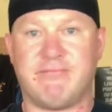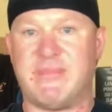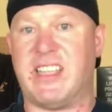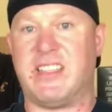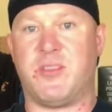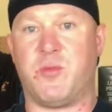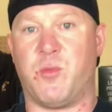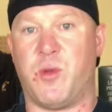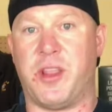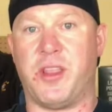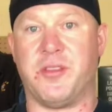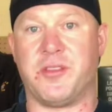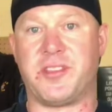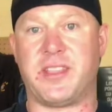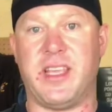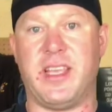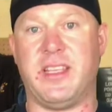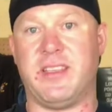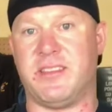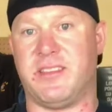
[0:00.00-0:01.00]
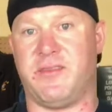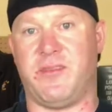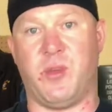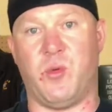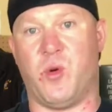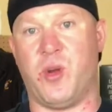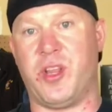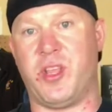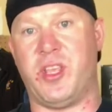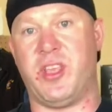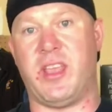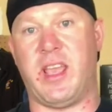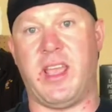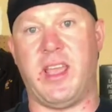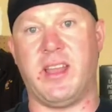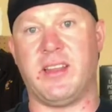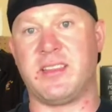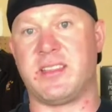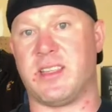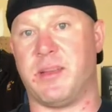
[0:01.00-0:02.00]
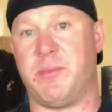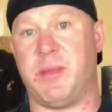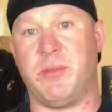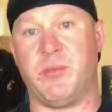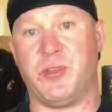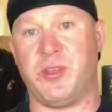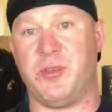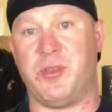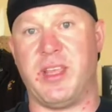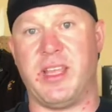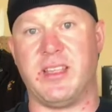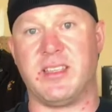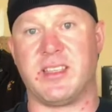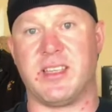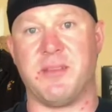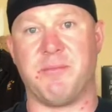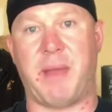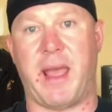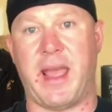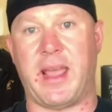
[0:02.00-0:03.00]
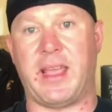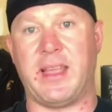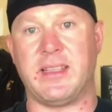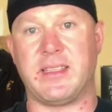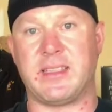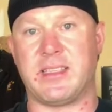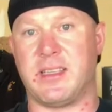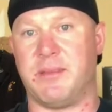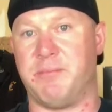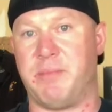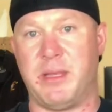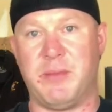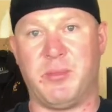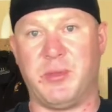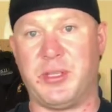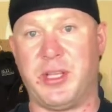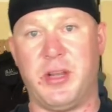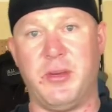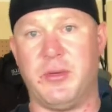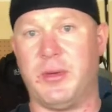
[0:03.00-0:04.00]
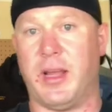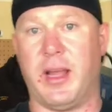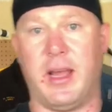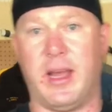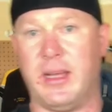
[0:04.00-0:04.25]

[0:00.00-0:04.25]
It's one of those things. If you want it, you can. Some people do the instant packets, some people don't.